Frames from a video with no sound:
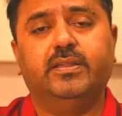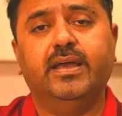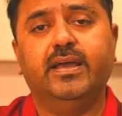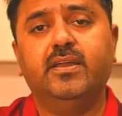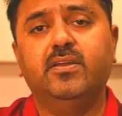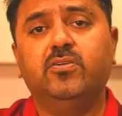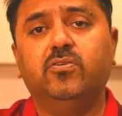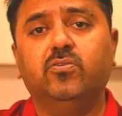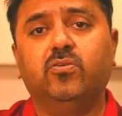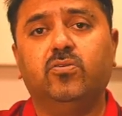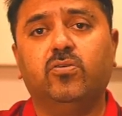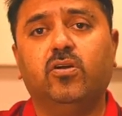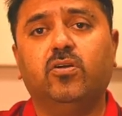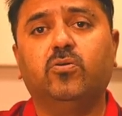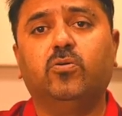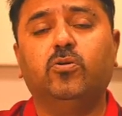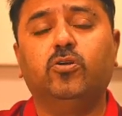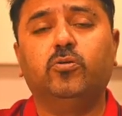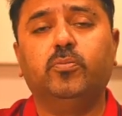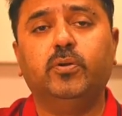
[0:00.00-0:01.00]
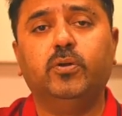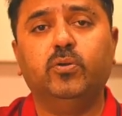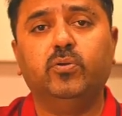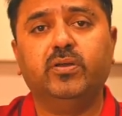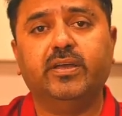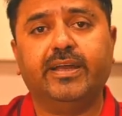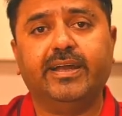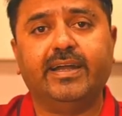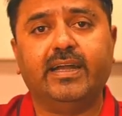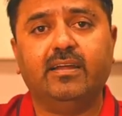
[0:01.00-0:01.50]
then you are not going to be
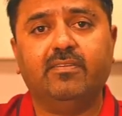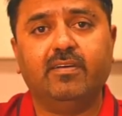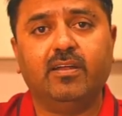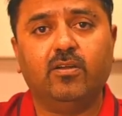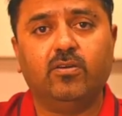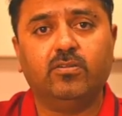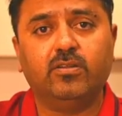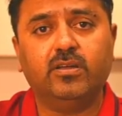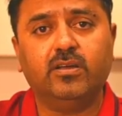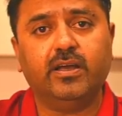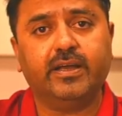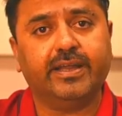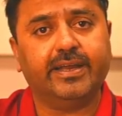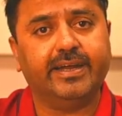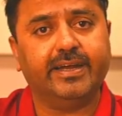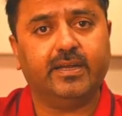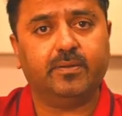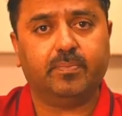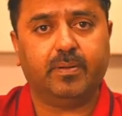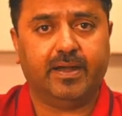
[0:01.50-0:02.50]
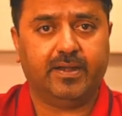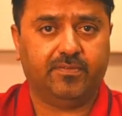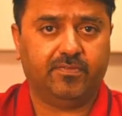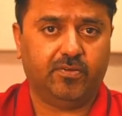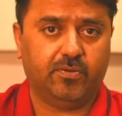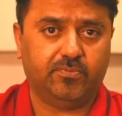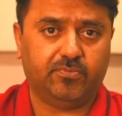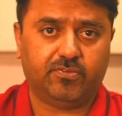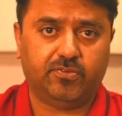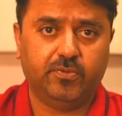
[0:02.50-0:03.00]
doing greatly well on the aggregator
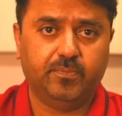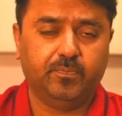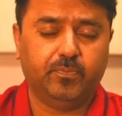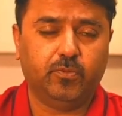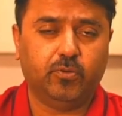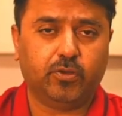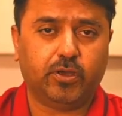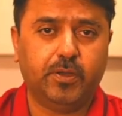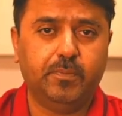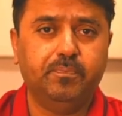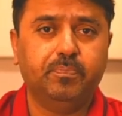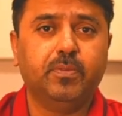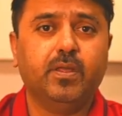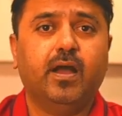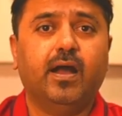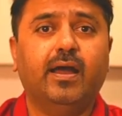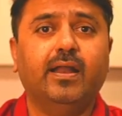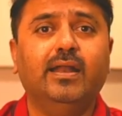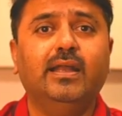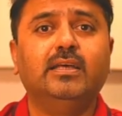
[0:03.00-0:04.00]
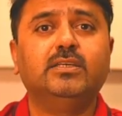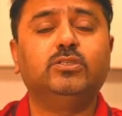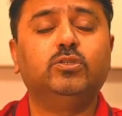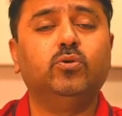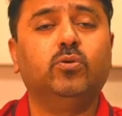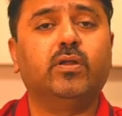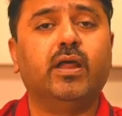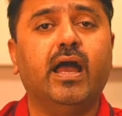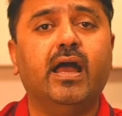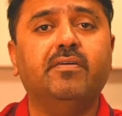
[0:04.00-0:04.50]
platforms. Okay,
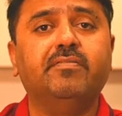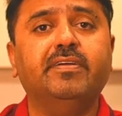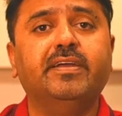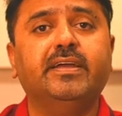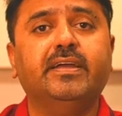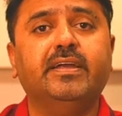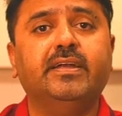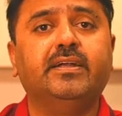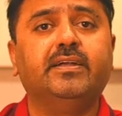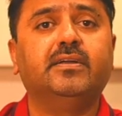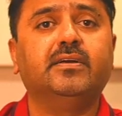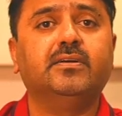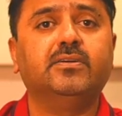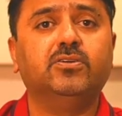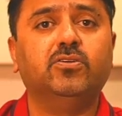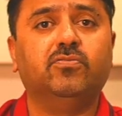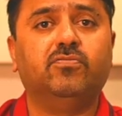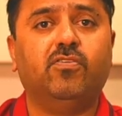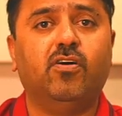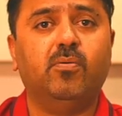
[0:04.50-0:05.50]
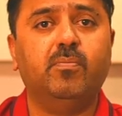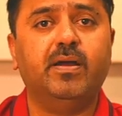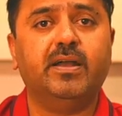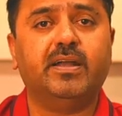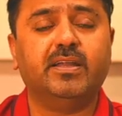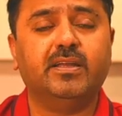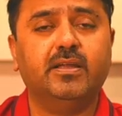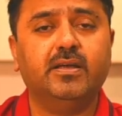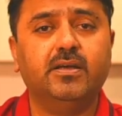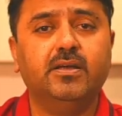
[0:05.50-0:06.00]
unless you are having your
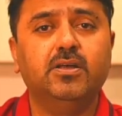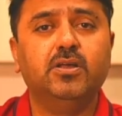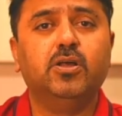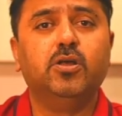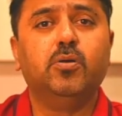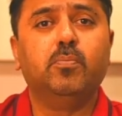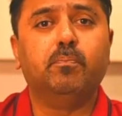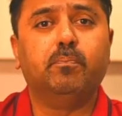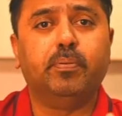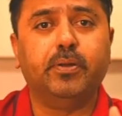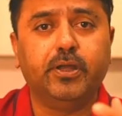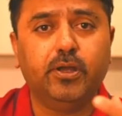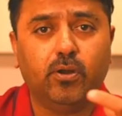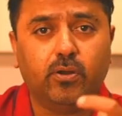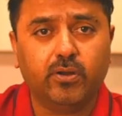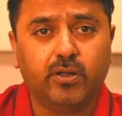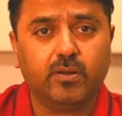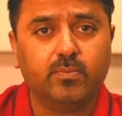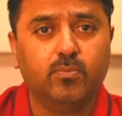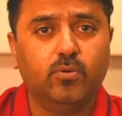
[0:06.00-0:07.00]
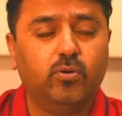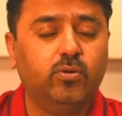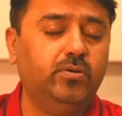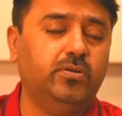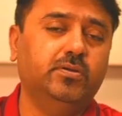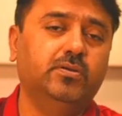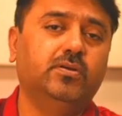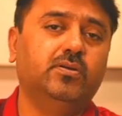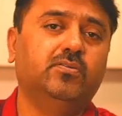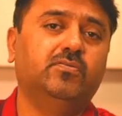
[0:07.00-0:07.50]
format in a pre-order
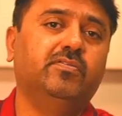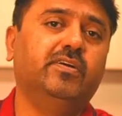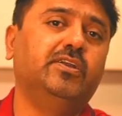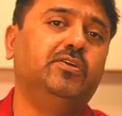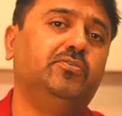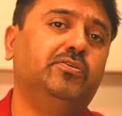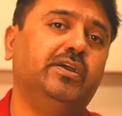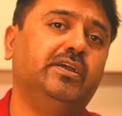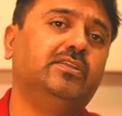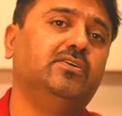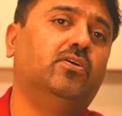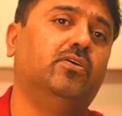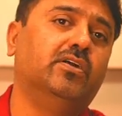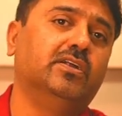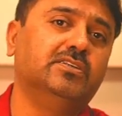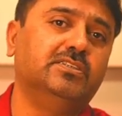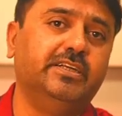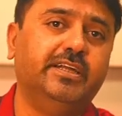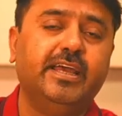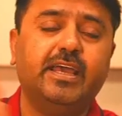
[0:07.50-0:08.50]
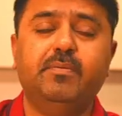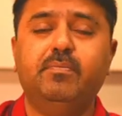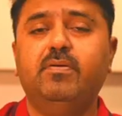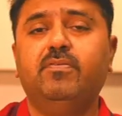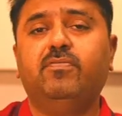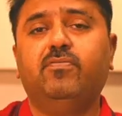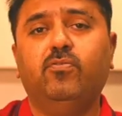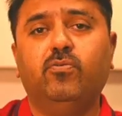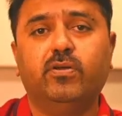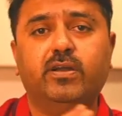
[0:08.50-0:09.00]
mode where you take the orders a day
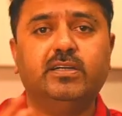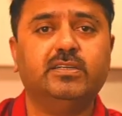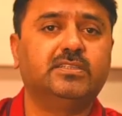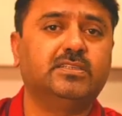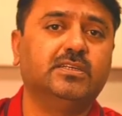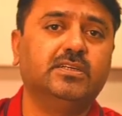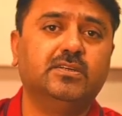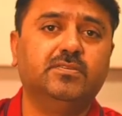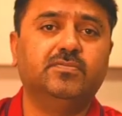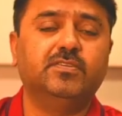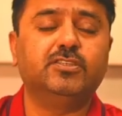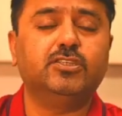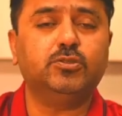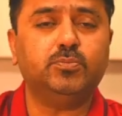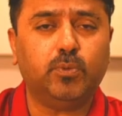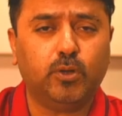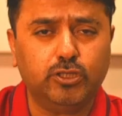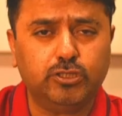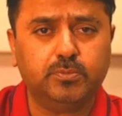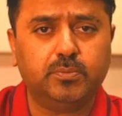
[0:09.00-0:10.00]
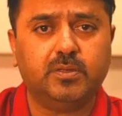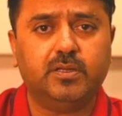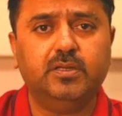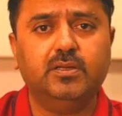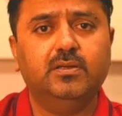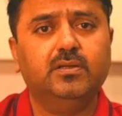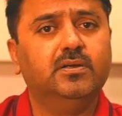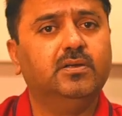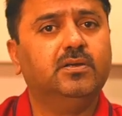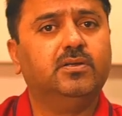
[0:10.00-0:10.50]
before and serve, which is possible
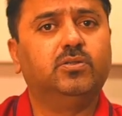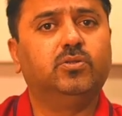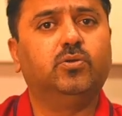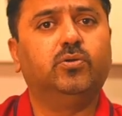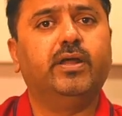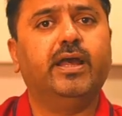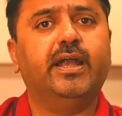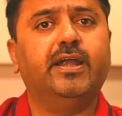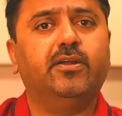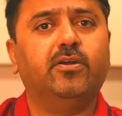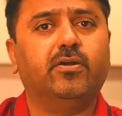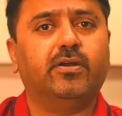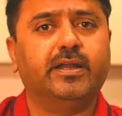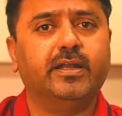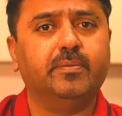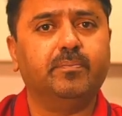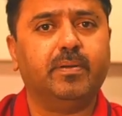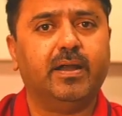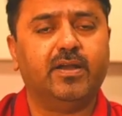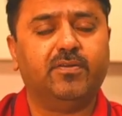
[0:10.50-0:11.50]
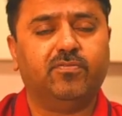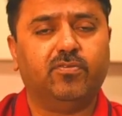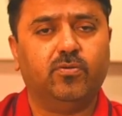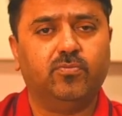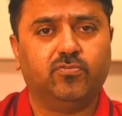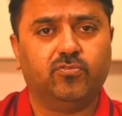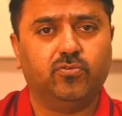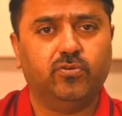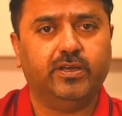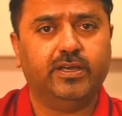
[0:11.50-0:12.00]
through direct ordering
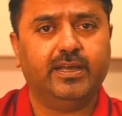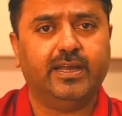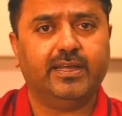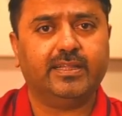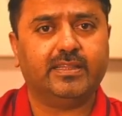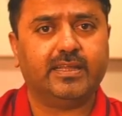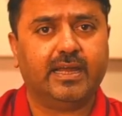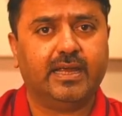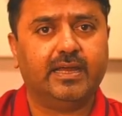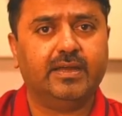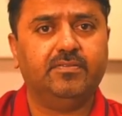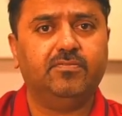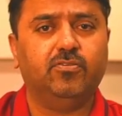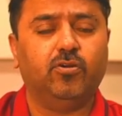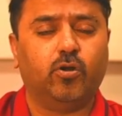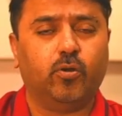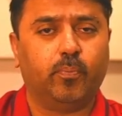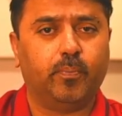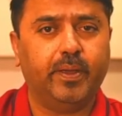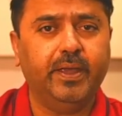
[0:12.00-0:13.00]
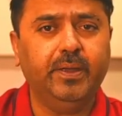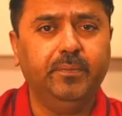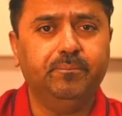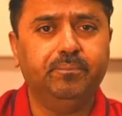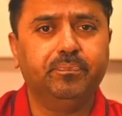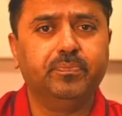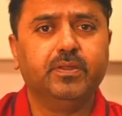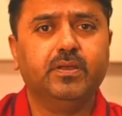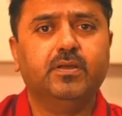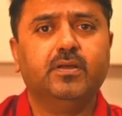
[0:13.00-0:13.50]
platforms today like Thrive.pay,